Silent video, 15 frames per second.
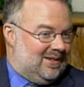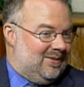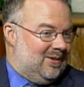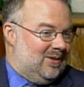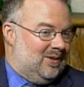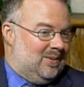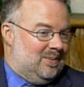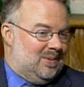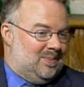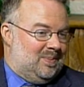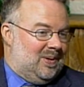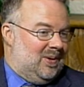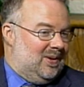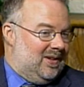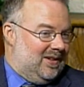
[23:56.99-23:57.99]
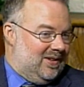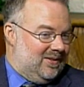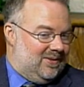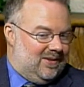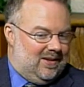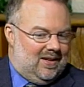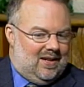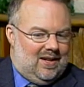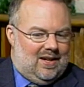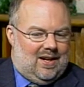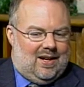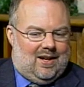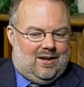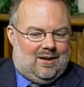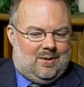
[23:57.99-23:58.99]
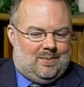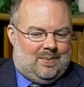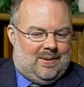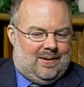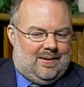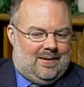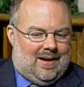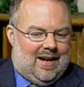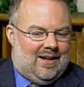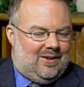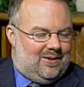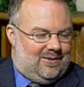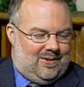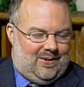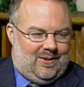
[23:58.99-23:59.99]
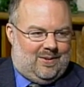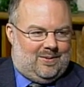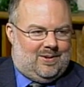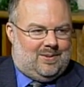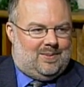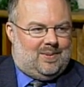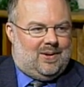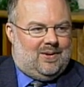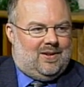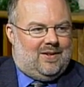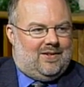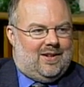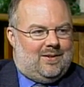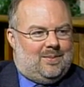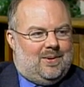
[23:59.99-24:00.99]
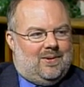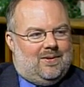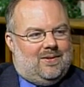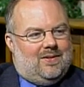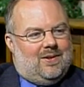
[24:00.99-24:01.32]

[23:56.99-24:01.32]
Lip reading: They view them as punitive, but I don't view them as punitive. I view